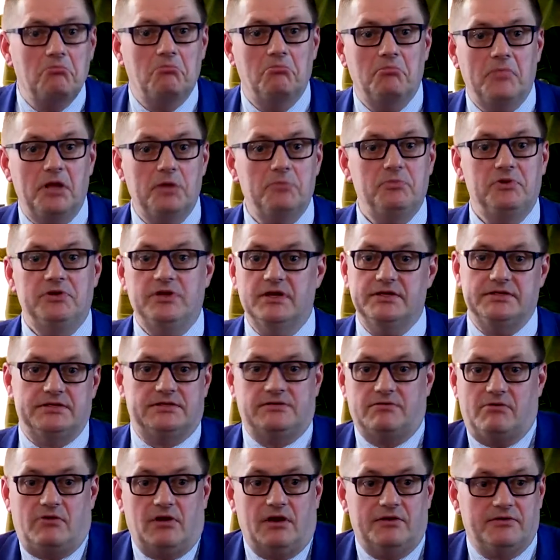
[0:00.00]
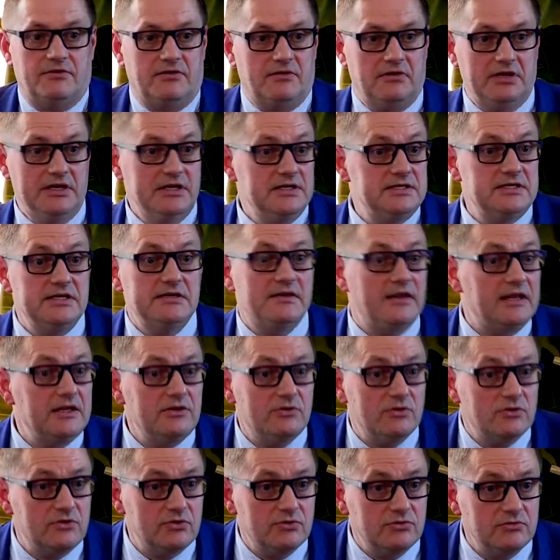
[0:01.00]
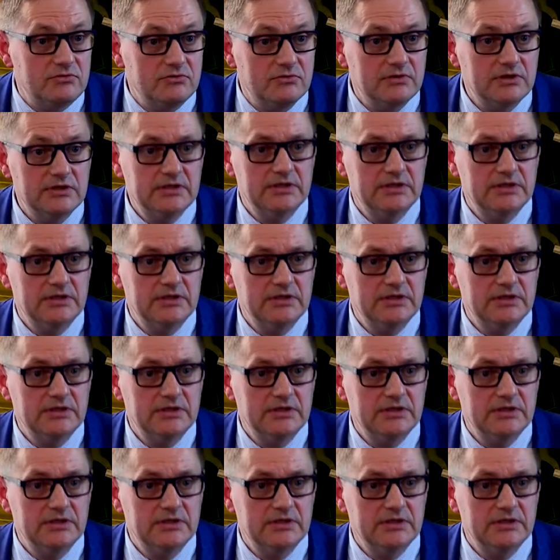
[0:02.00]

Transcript: Maybe that's a rather easy thing to do.